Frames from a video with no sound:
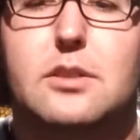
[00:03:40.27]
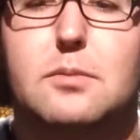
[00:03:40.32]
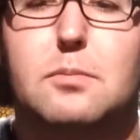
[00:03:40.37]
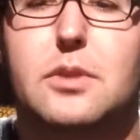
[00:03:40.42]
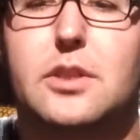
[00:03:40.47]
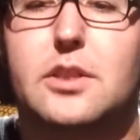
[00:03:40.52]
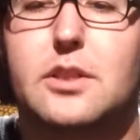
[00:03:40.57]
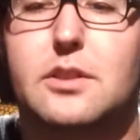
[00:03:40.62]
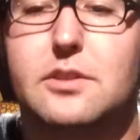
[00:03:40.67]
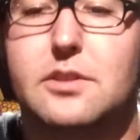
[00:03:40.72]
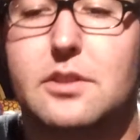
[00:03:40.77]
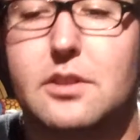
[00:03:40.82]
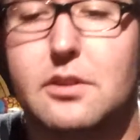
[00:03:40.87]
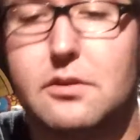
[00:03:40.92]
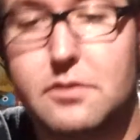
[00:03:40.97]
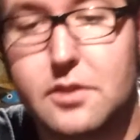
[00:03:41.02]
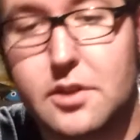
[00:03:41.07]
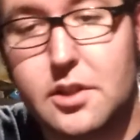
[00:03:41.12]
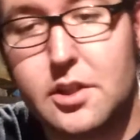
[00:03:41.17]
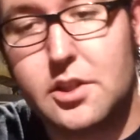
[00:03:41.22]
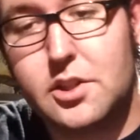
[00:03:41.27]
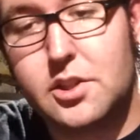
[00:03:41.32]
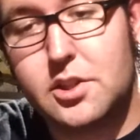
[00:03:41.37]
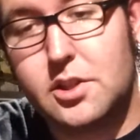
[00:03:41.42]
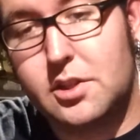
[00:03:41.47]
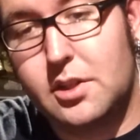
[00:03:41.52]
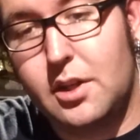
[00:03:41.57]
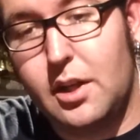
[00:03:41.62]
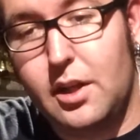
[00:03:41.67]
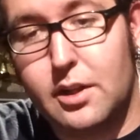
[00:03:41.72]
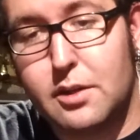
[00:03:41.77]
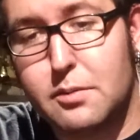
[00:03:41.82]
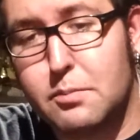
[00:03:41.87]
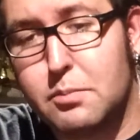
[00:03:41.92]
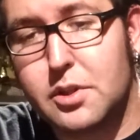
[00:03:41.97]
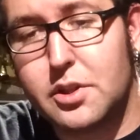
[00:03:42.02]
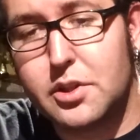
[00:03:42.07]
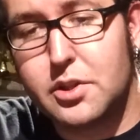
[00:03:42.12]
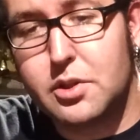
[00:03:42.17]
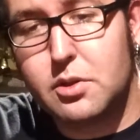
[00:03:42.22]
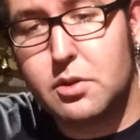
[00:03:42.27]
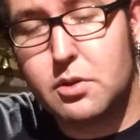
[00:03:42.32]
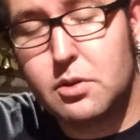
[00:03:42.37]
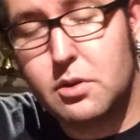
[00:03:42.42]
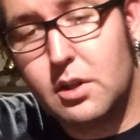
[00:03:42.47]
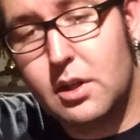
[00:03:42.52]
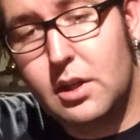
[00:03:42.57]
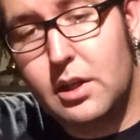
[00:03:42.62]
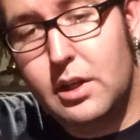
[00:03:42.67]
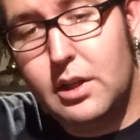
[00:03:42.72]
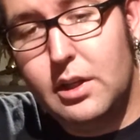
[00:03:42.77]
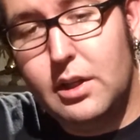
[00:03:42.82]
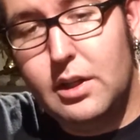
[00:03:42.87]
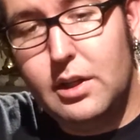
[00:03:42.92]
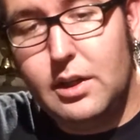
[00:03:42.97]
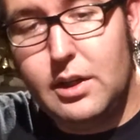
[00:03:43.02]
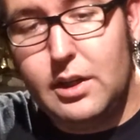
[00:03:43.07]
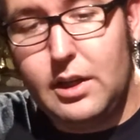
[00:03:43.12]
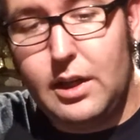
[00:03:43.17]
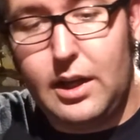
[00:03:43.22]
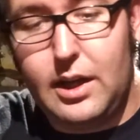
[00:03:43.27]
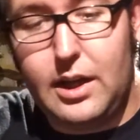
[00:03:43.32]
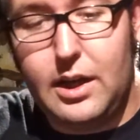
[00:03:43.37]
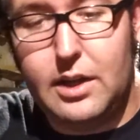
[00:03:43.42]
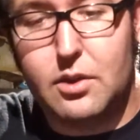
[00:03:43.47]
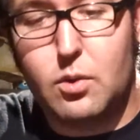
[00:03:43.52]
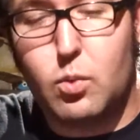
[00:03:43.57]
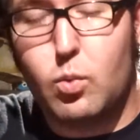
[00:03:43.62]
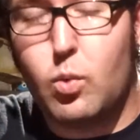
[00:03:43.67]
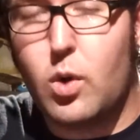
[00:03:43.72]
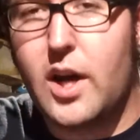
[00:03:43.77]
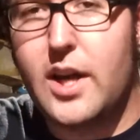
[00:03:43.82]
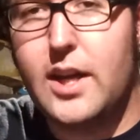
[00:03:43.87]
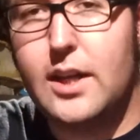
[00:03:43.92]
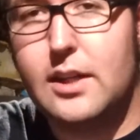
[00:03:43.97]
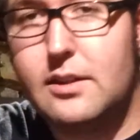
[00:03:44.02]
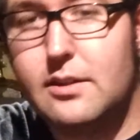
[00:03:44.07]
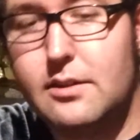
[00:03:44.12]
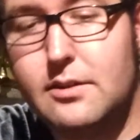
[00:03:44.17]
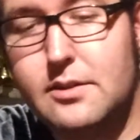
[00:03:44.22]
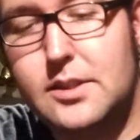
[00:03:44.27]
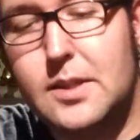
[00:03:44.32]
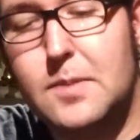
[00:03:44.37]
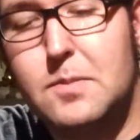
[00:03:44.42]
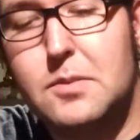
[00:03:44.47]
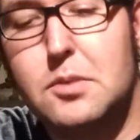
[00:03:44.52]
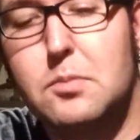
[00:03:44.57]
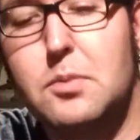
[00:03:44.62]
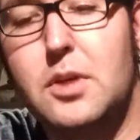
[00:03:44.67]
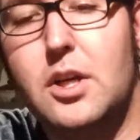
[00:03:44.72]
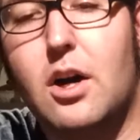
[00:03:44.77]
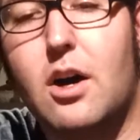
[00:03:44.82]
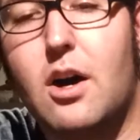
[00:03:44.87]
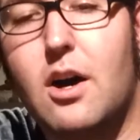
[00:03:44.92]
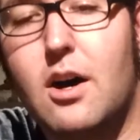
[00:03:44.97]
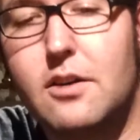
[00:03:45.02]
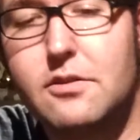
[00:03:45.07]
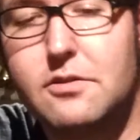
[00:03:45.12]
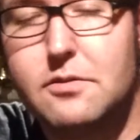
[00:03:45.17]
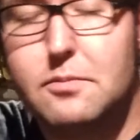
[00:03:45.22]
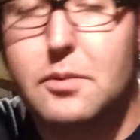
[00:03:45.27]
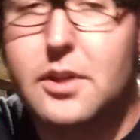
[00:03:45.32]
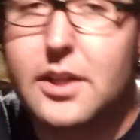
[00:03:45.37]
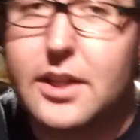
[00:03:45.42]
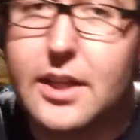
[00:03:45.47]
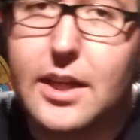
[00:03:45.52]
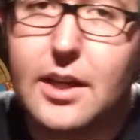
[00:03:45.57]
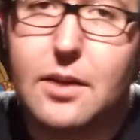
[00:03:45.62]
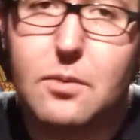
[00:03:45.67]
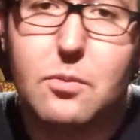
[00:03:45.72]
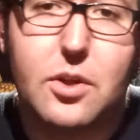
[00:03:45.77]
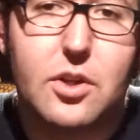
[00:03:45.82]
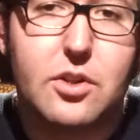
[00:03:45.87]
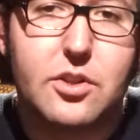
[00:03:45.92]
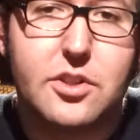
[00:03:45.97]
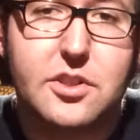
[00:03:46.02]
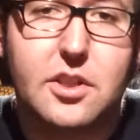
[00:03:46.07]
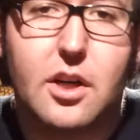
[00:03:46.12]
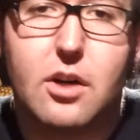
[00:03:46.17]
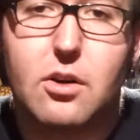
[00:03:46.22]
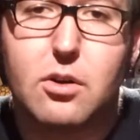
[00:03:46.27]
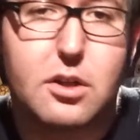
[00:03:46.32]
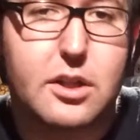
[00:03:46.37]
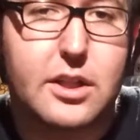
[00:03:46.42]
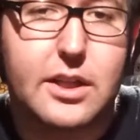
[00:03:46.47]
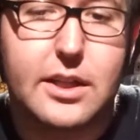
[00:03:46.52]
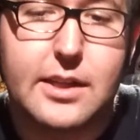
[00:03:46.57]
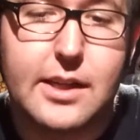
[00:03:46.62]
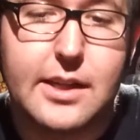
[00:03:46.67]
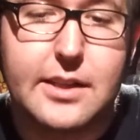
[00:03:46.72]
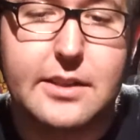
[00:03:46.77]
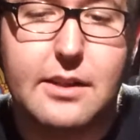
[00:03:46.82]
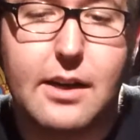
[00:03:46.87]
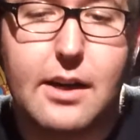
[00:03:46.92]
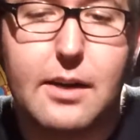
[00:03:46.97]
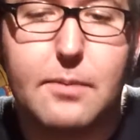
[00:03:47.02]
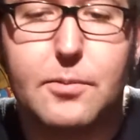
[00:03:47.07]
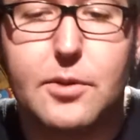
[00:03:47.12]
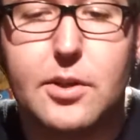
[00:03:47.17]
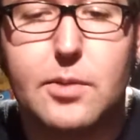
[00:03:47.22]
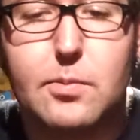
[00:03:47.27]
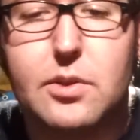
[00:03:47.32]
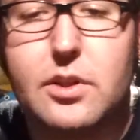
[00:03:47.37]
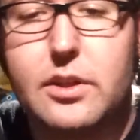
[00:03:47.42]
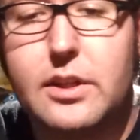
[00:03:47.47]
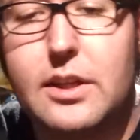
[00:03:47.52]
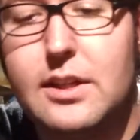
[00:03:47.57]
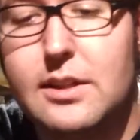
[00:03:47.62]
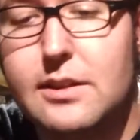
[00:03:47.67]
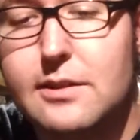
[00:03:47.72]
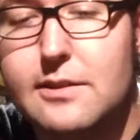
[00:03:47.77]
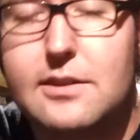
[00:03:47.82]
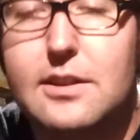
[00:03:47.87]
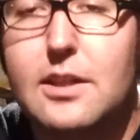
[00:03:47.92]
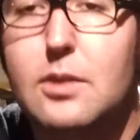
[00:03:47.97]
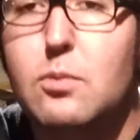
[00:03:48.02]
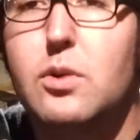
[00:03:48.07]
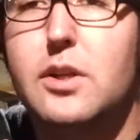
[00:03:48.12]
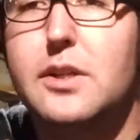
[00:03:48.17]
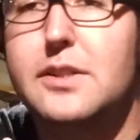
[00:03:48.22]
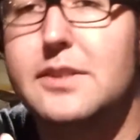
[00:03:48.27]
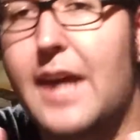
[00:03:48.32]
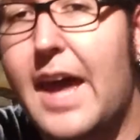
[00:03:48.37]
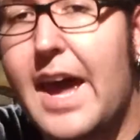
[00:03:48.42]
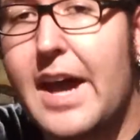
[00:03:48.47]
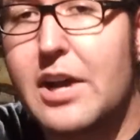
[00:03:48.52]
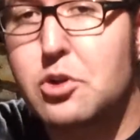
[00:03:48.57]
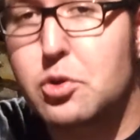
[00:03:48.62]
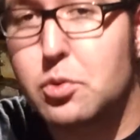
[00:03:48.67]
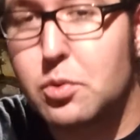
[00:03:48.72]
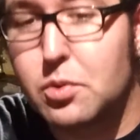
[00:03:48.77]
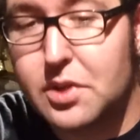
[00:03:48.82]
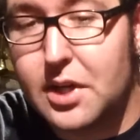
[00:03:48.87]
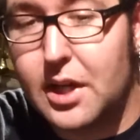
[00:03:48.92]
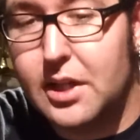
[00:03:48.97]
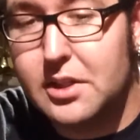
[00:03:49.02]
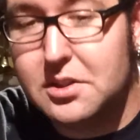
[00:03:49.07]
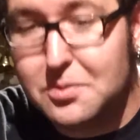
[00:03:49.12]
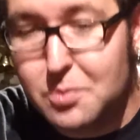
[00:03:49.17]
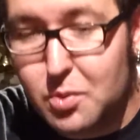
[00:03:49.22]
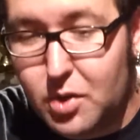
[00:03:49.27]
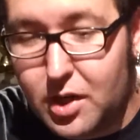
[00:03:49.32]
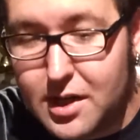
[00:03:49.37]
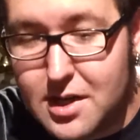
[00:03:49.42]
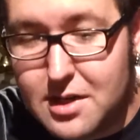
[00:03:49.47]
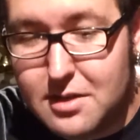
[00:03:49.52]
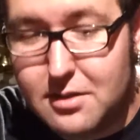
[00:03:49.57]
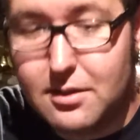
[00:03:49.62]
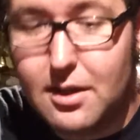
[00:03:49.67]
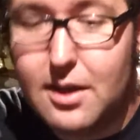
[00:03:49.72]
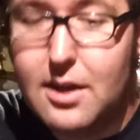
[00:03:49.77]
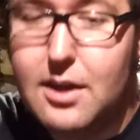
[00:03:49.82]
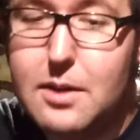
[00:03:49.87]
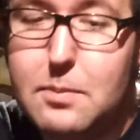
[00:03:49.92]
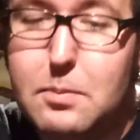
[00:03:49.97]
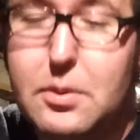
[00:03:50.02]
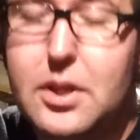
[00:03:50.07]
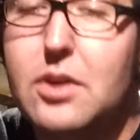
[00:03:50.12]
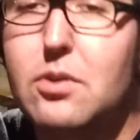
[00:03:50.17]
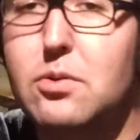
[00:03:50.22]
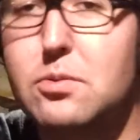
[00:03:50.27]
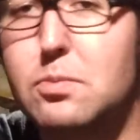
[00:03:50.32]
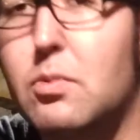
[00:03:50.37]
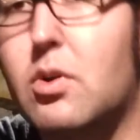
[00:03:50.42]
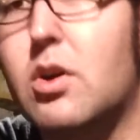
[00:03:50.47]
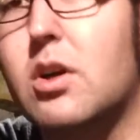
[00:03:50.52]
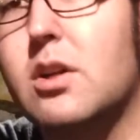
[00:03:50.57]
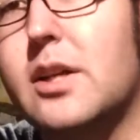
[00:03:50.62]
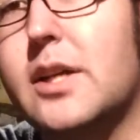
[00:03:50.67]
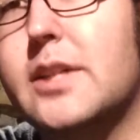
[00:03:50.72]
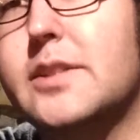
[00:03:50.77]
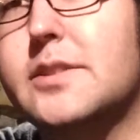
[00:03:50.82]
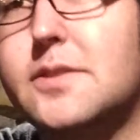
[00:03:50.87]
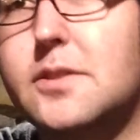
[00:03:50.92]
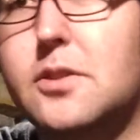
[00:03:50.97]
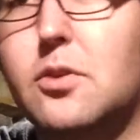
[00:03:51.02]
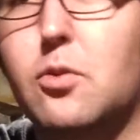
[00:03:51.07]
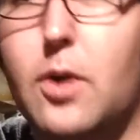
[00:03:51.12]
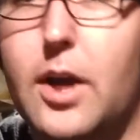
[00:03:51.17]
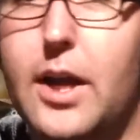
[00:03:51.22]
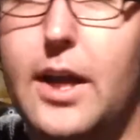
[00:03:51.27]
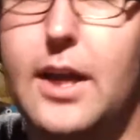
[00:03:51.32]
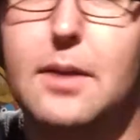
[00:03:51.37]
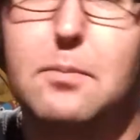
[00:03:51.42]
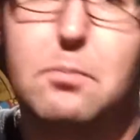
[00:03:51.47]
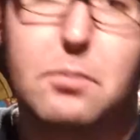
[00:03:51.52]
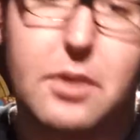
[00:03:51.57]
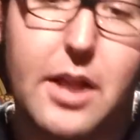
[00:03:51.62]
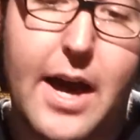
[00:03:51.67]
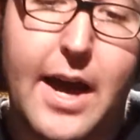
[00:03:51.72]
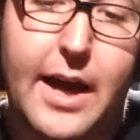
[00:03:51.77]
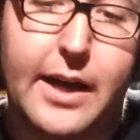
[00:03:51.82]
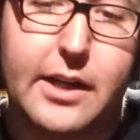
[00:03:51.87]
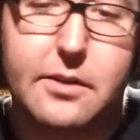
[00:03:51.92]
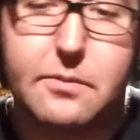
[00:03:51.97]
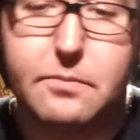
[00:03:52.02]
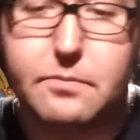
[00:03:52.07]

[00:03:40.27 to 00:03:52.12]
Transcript: But the silverish, the blue, and the white seem to be off. But again, we only saw Orga at nighttime. We really didn't see what his actual color was, but he was more or less gray and black.